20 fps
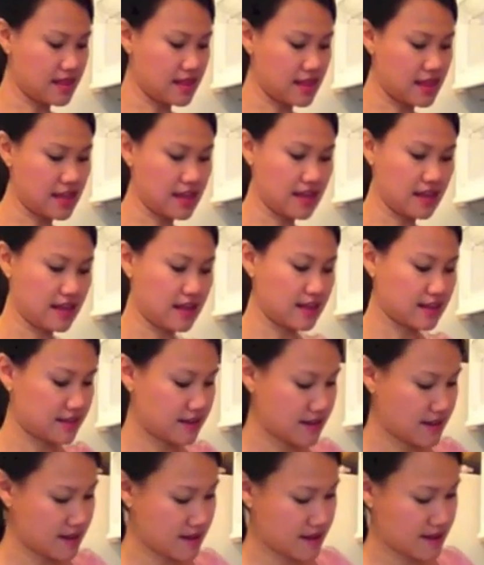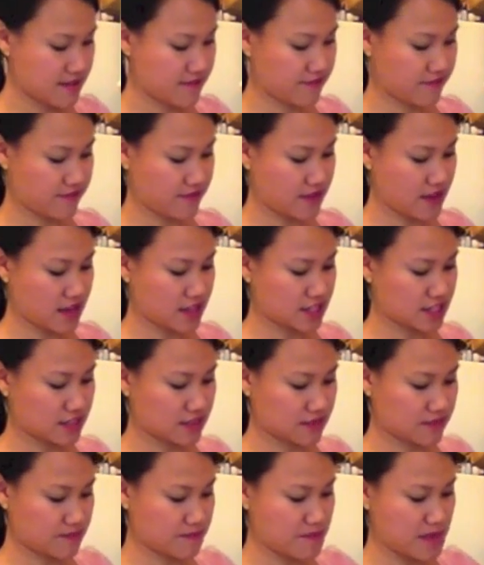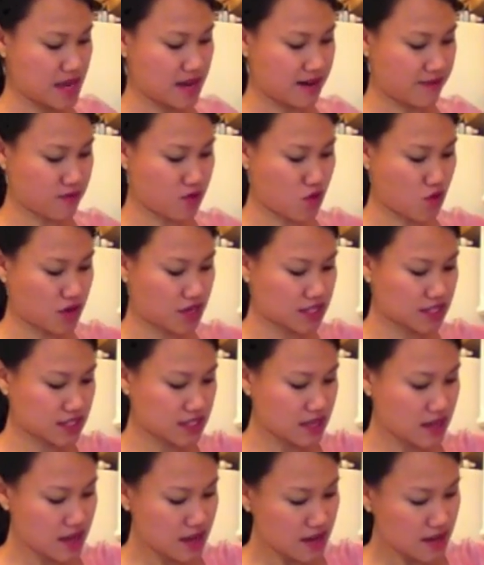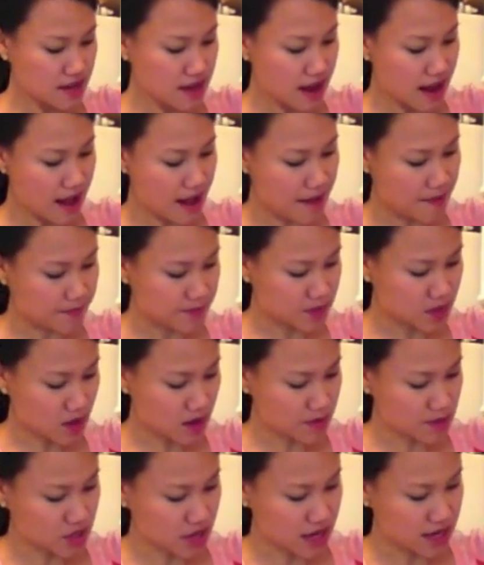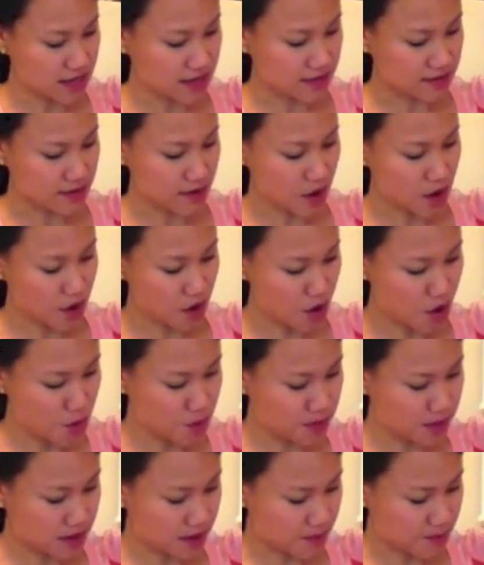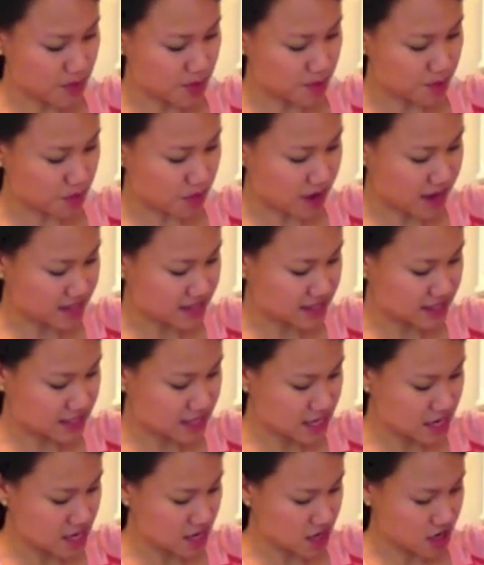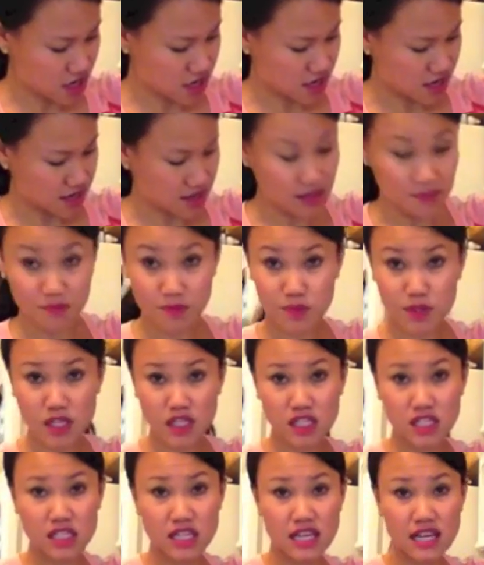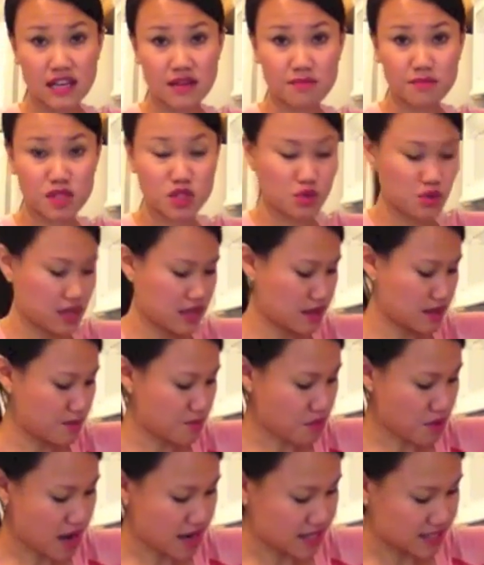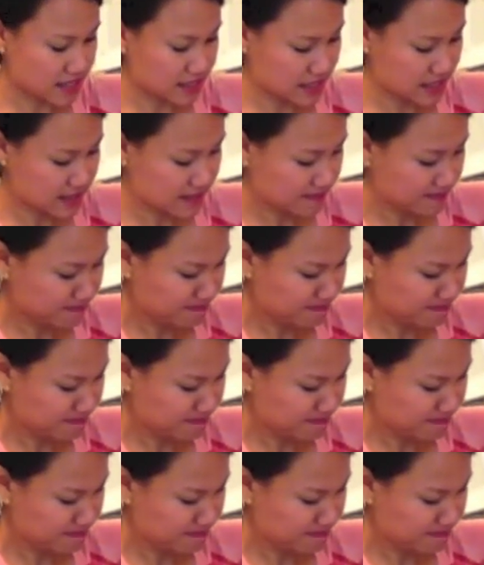the meat, of course. So I try to open up the breast here, the skin between the breast,